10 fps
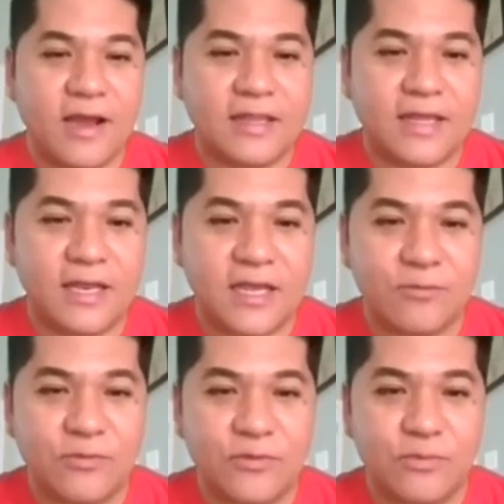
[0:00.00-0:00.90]
then it
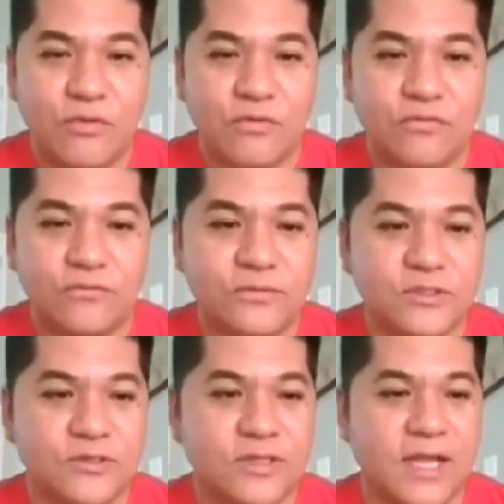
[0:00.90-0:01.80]
will move.
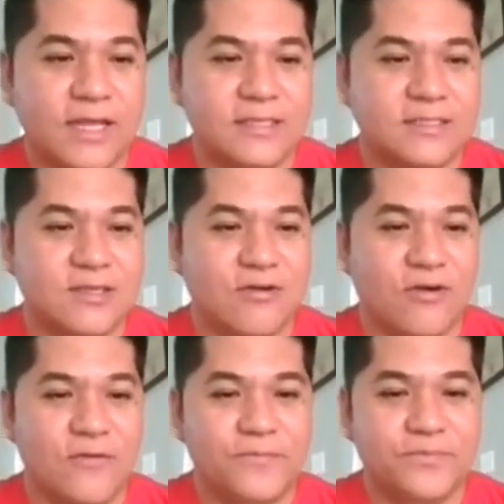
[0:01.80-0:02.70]
So that is
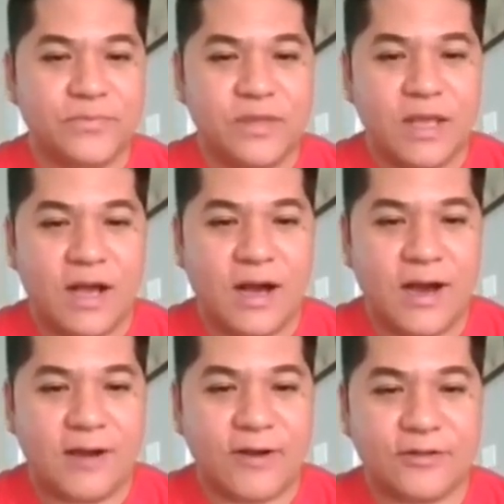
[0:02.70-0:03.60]
your
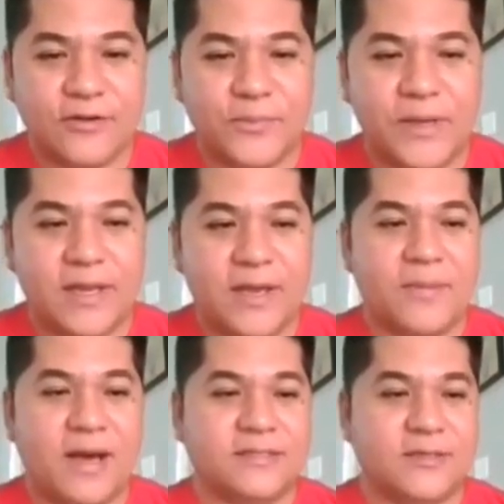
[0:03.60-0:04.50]
erector pili
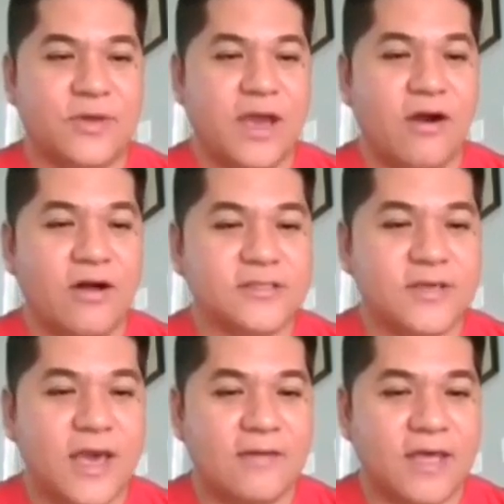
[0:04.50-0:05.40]
muscle. We also
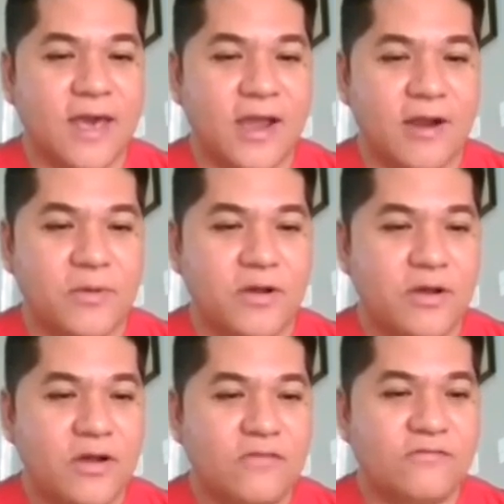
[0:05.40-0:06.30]
have the hair
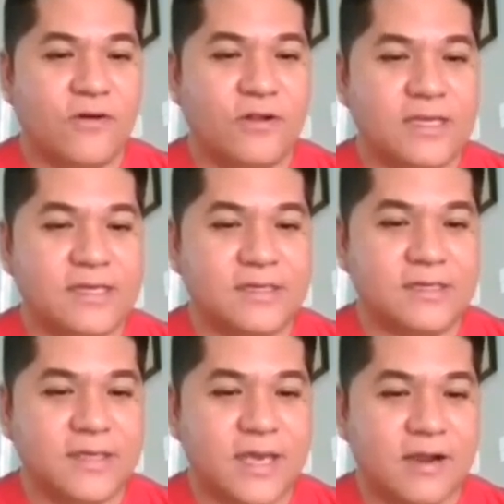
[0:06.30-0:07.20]

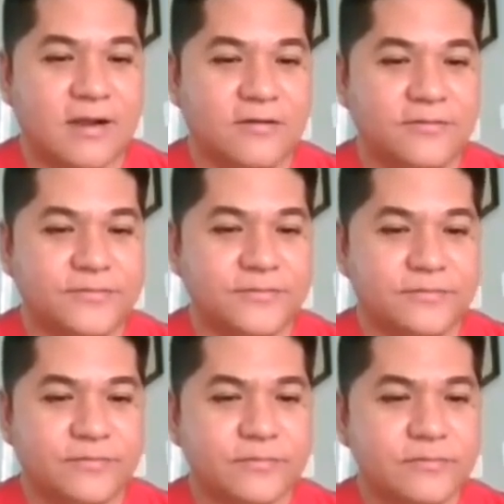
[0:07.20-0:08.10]
follicle here.
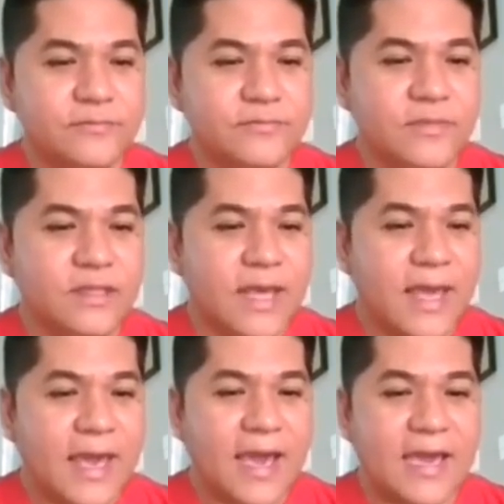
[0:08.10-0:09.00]

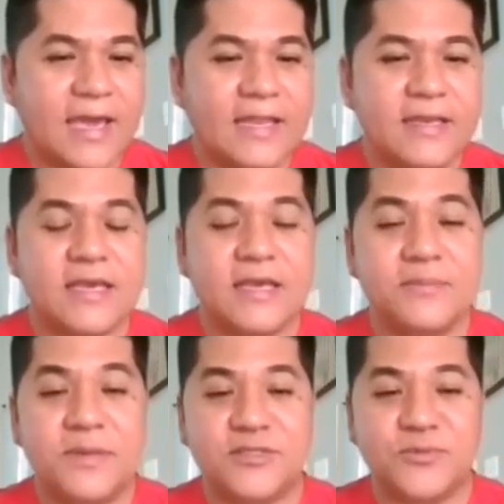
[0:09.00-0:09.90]
And in
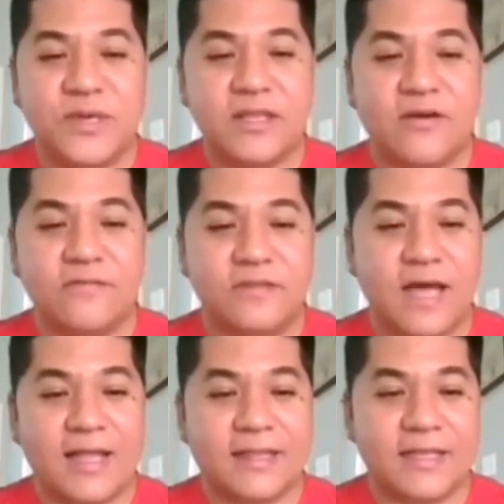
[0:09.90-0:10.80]
between of
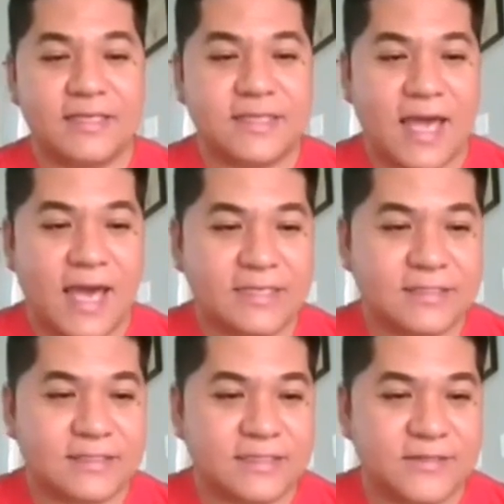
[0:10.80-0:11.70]
that
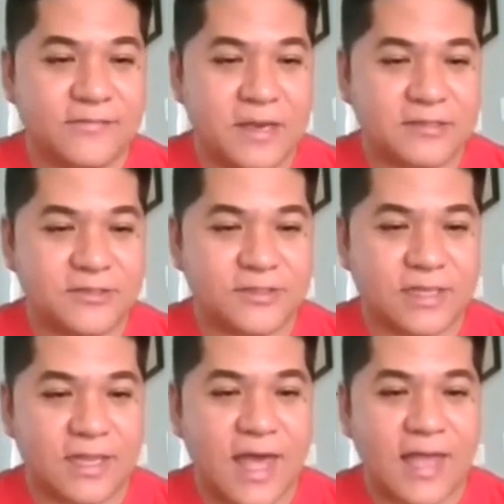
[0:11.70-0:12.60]
has the sebaceous
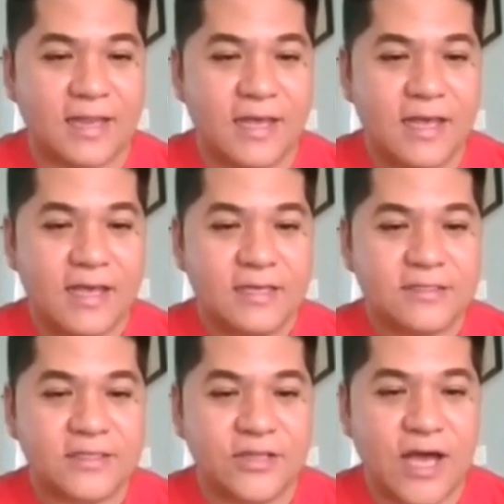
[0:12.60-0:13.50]
gland.
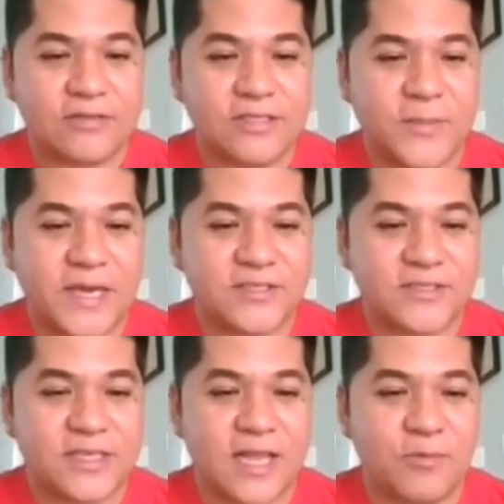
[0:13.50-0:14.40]
So now
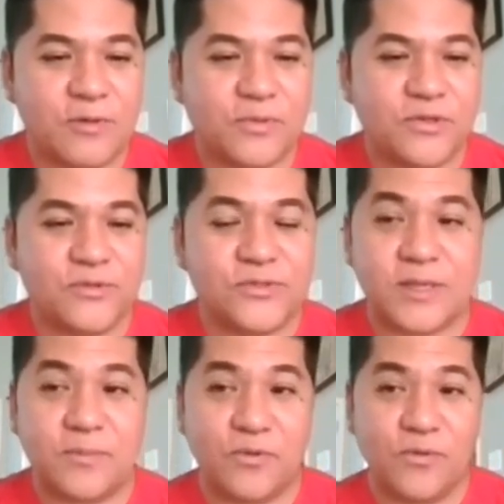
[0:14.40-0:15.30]
sebaceous gland will produce
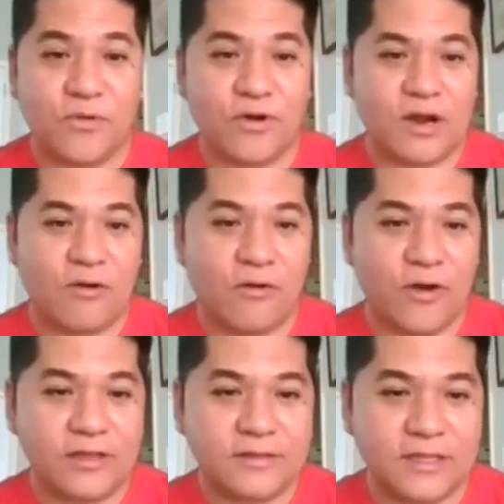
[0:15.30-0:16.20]
sebum or the
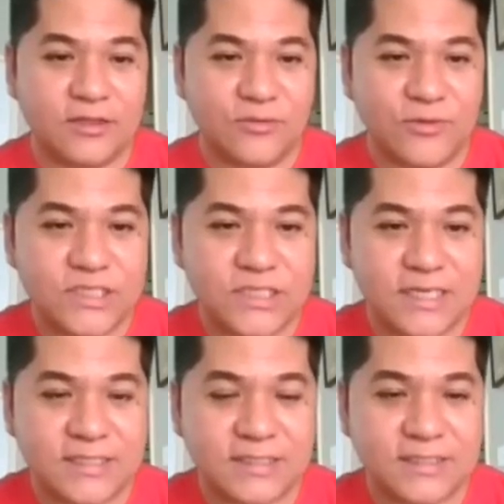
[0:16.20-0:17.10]
oil that
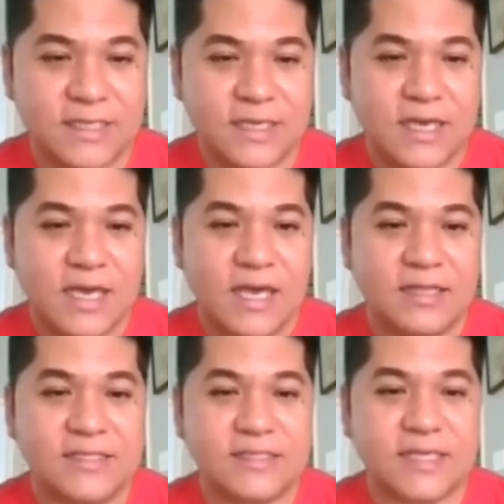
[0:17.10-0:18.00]
nourishes
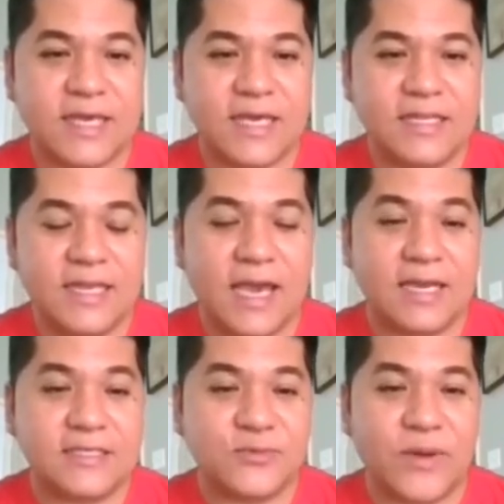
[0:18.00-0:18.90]
the skin and
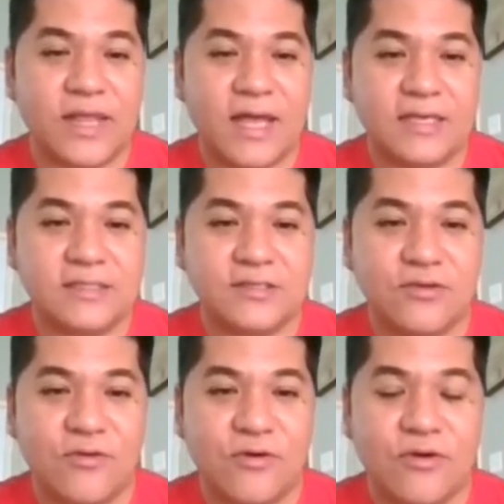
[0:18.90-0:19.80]
as well as
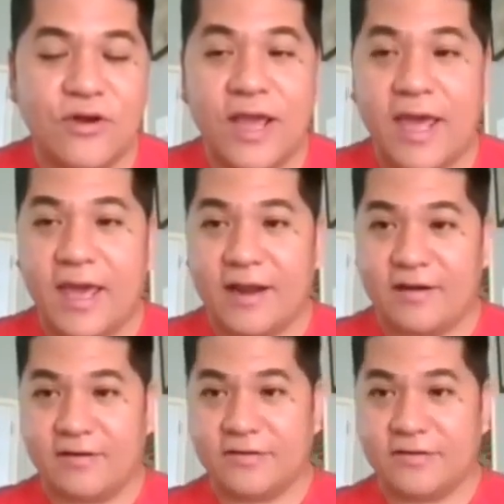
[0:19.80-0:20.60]
your hair,